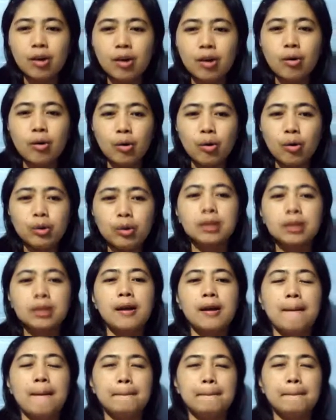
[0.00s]
or
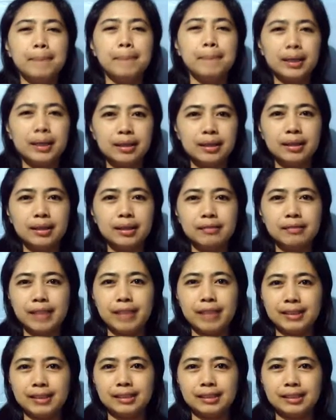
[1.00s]
many
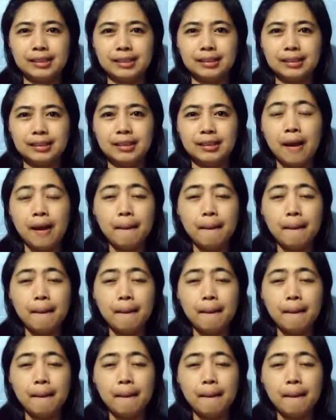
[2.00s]
advices,